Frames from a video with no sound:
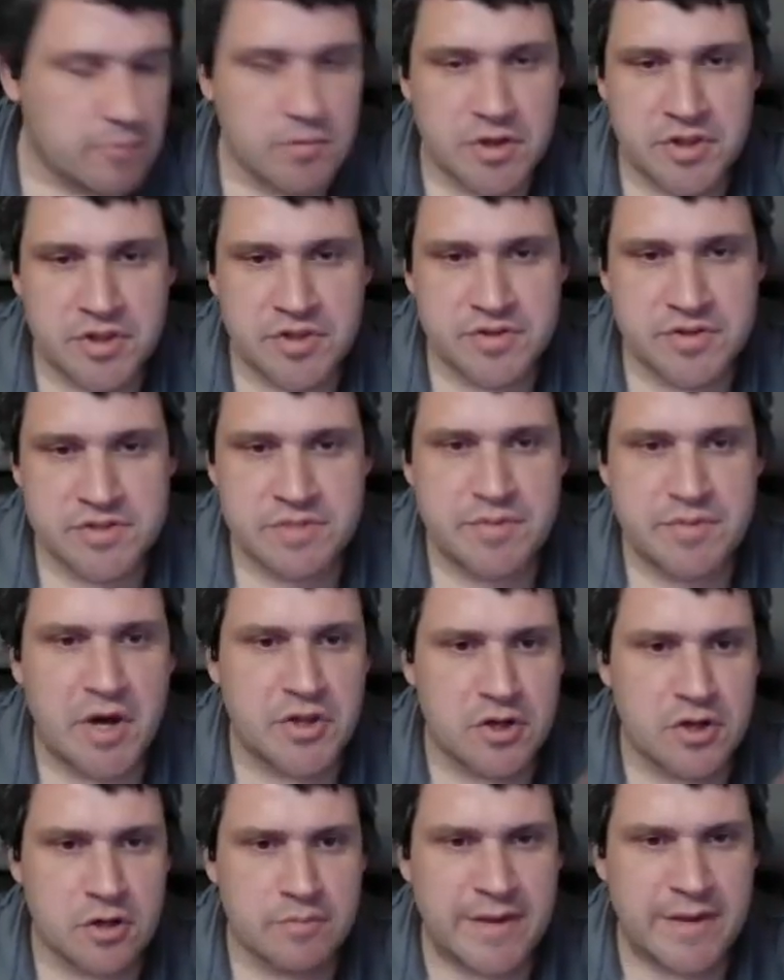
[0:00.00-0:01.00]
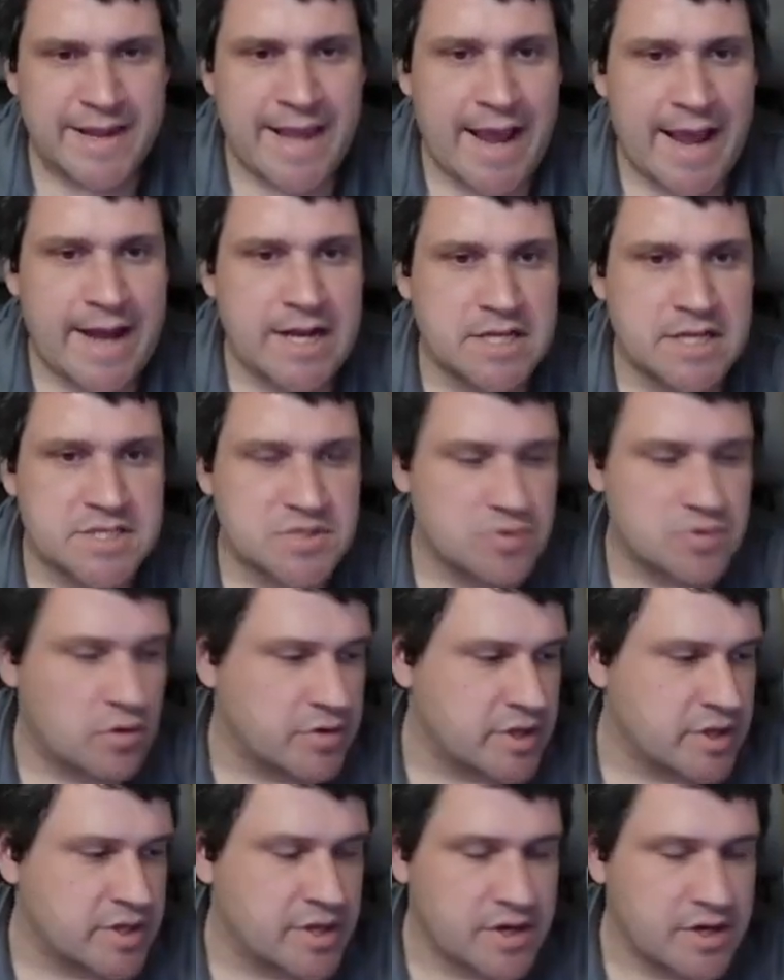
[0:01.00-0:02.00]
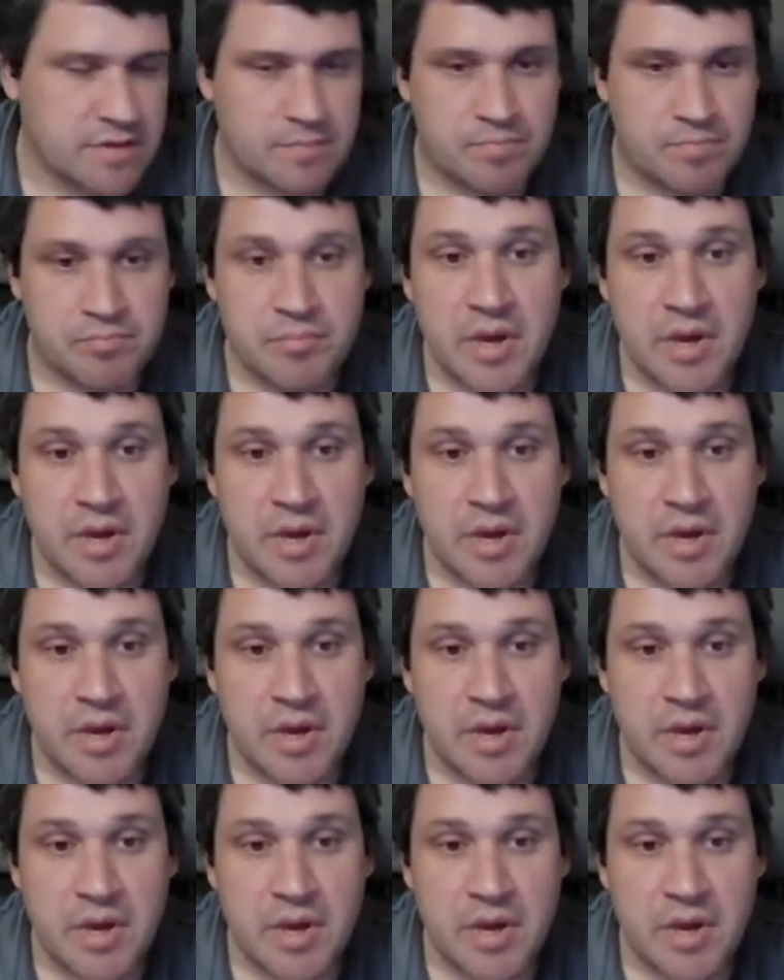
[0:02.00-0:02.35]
with some other mechanics thrown in there.